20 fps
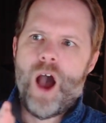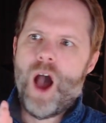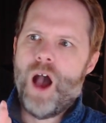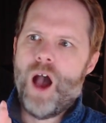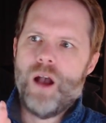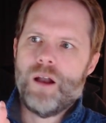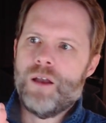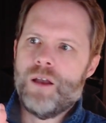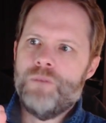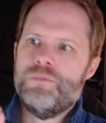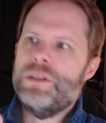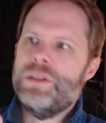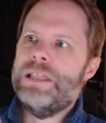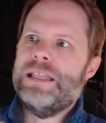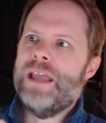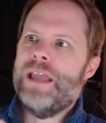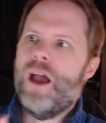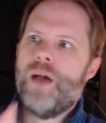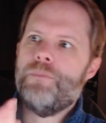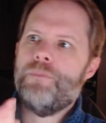
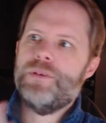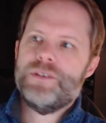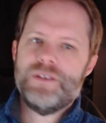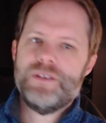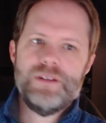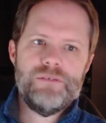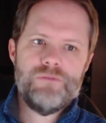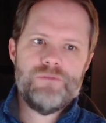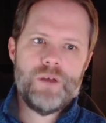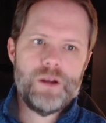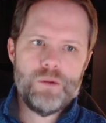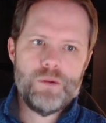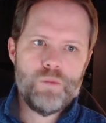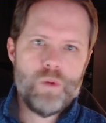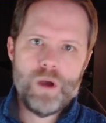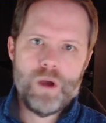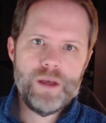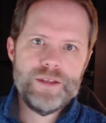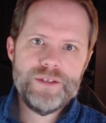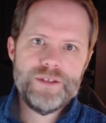completely opposite of what it
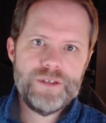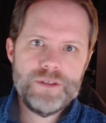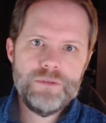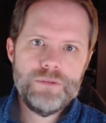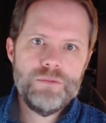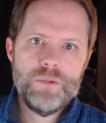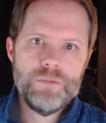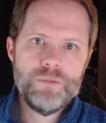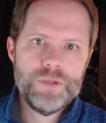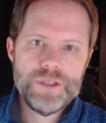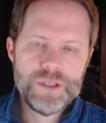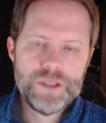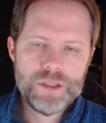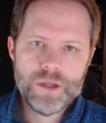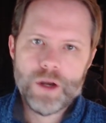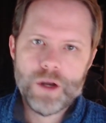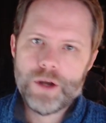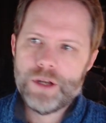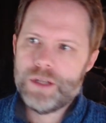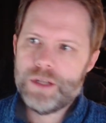was when we
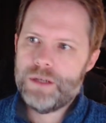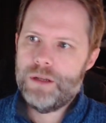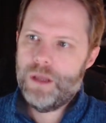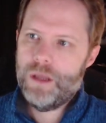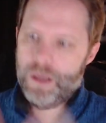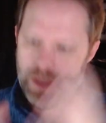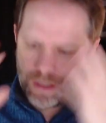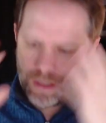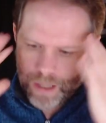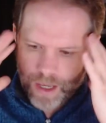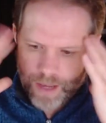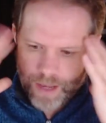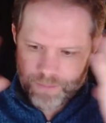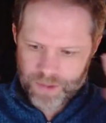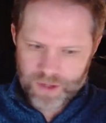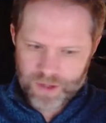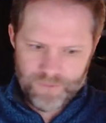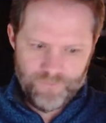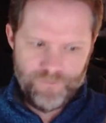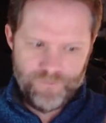started. I'm
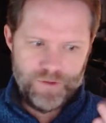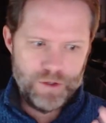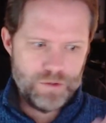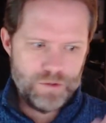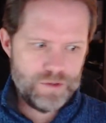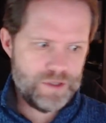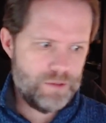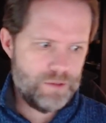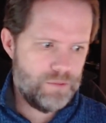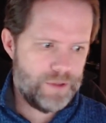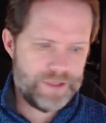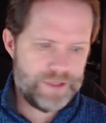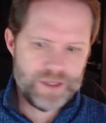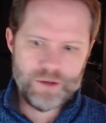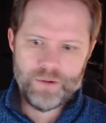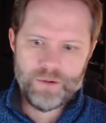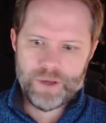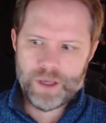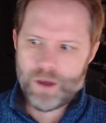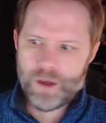confused at what's
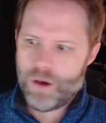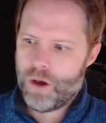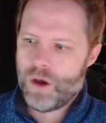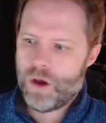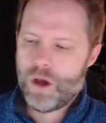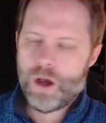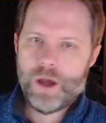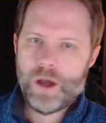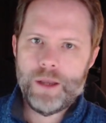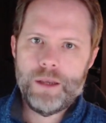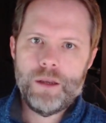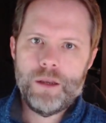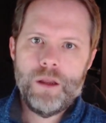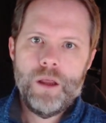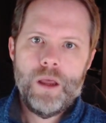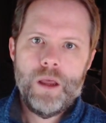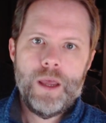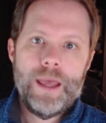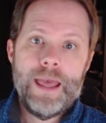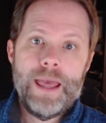going on.
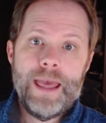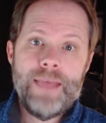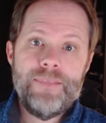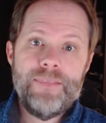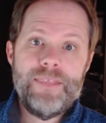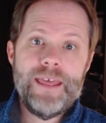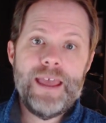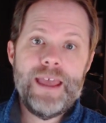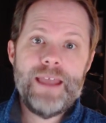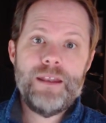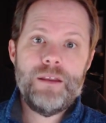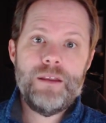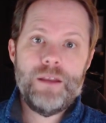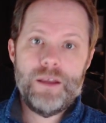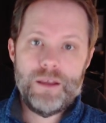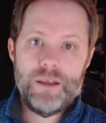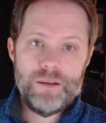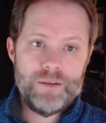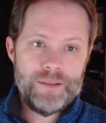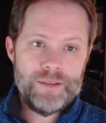And then
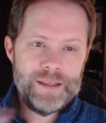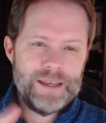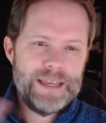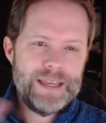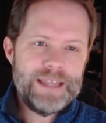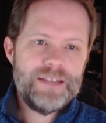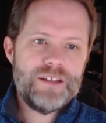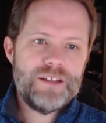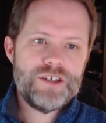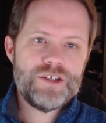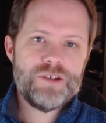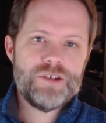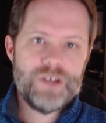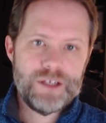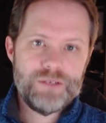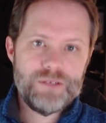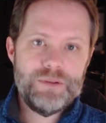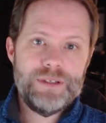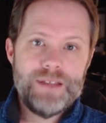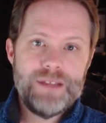in
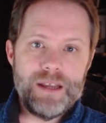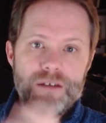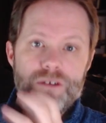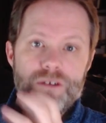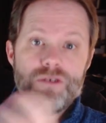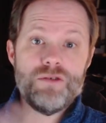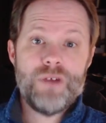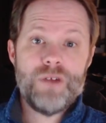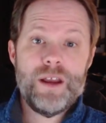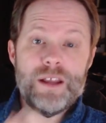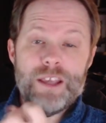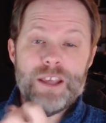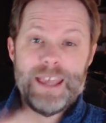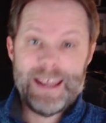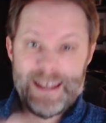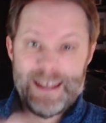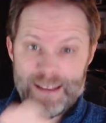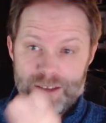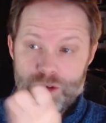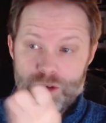distress, we tend to try to
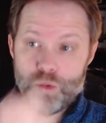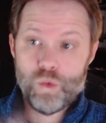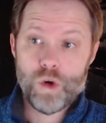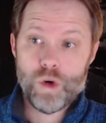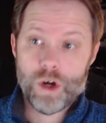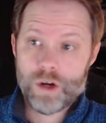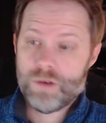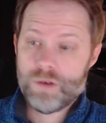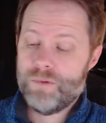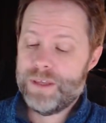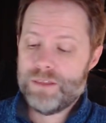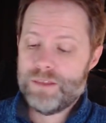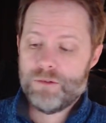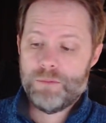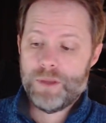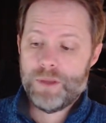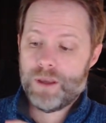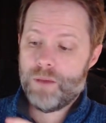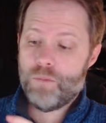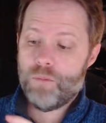get it to work. We either
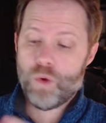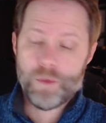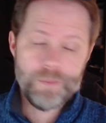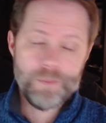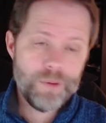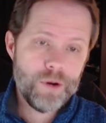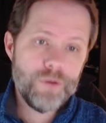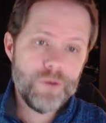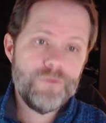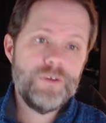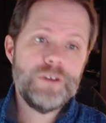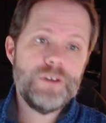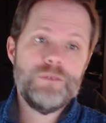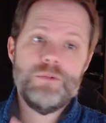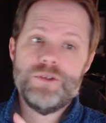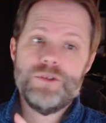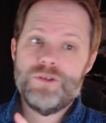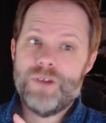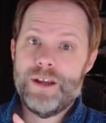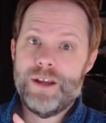become more perfect,
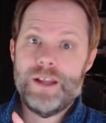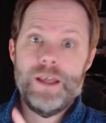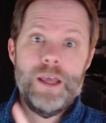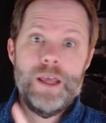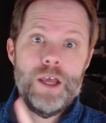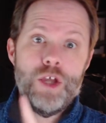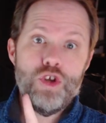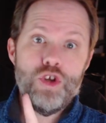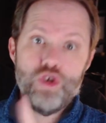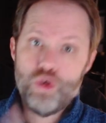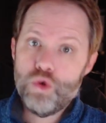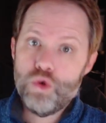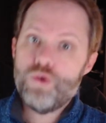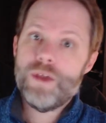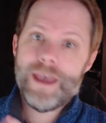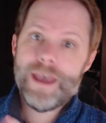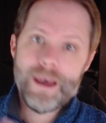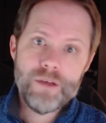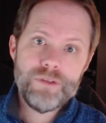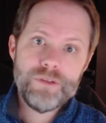we try to do the
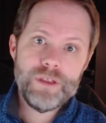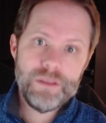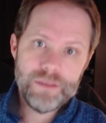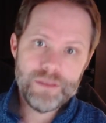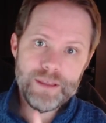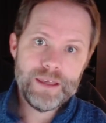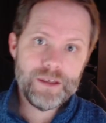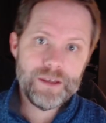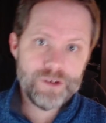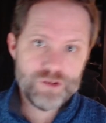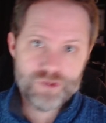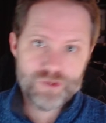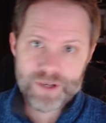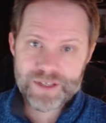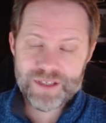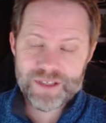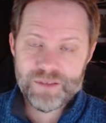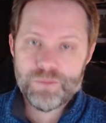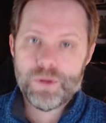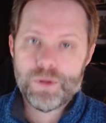healthy thing and
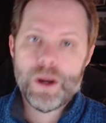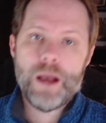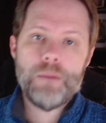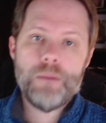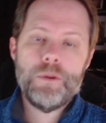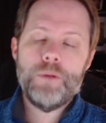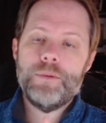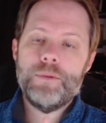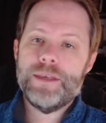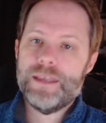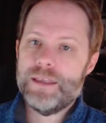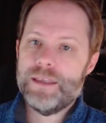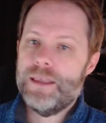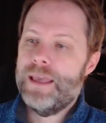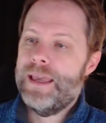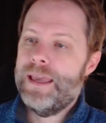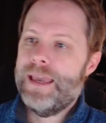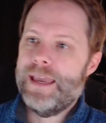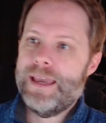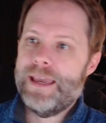address the problem
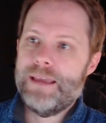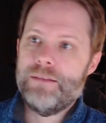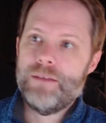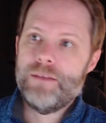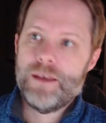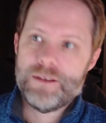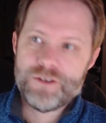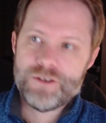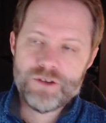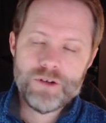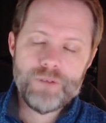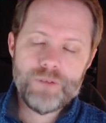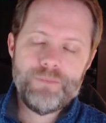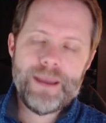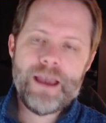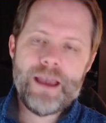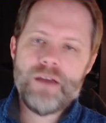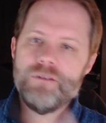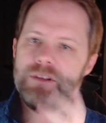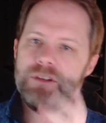and assert a
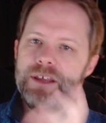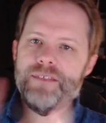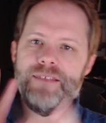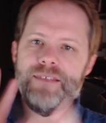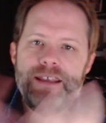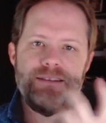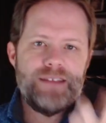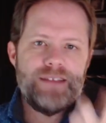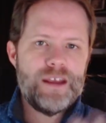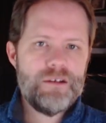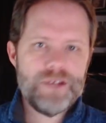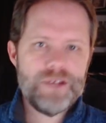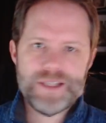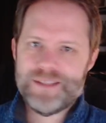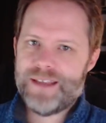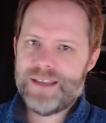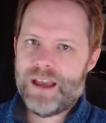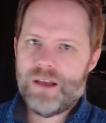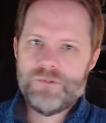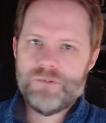boundary, and they tear us
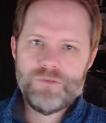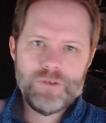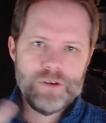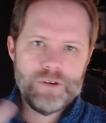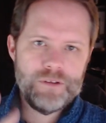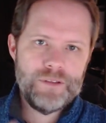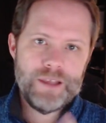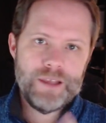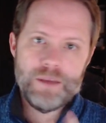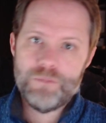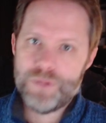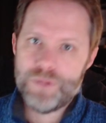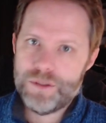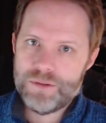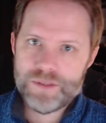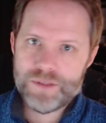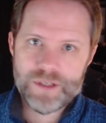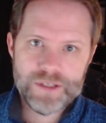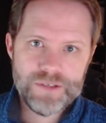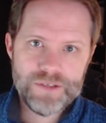down for it and they
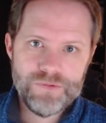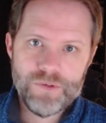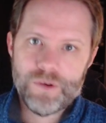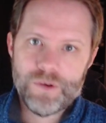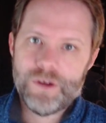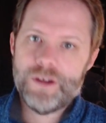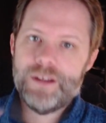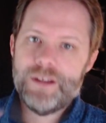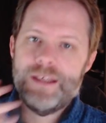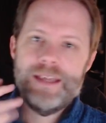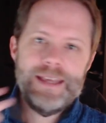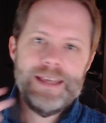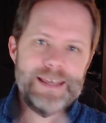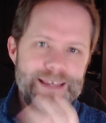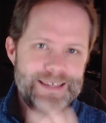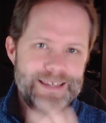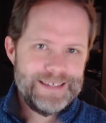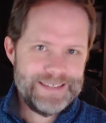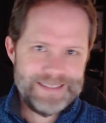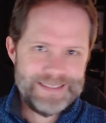abuse us for it.
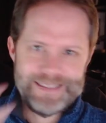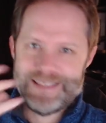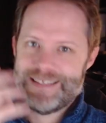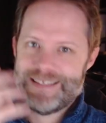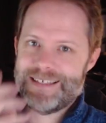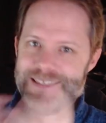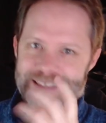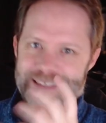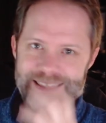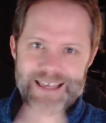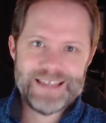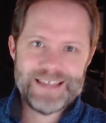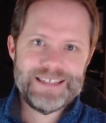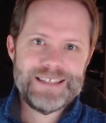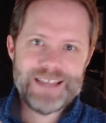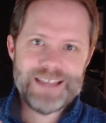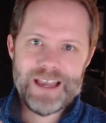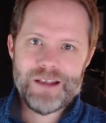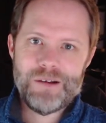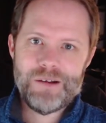This is that
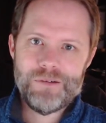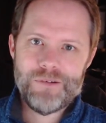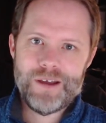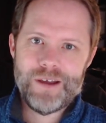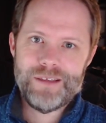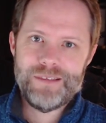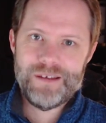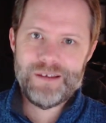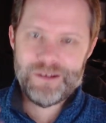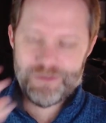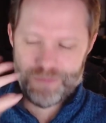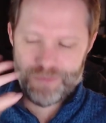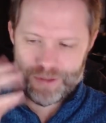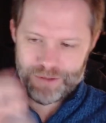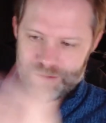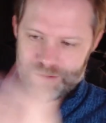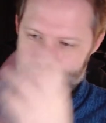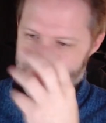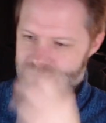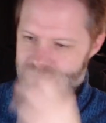cycle right there,
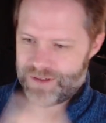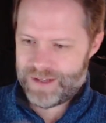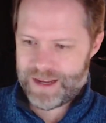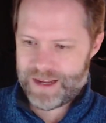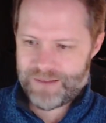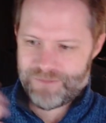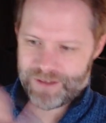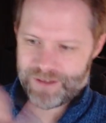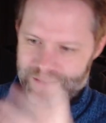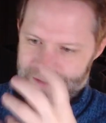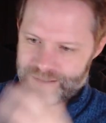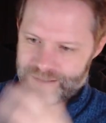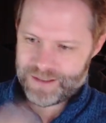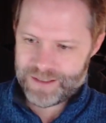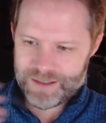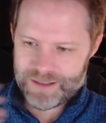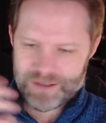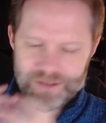abuse and advocacy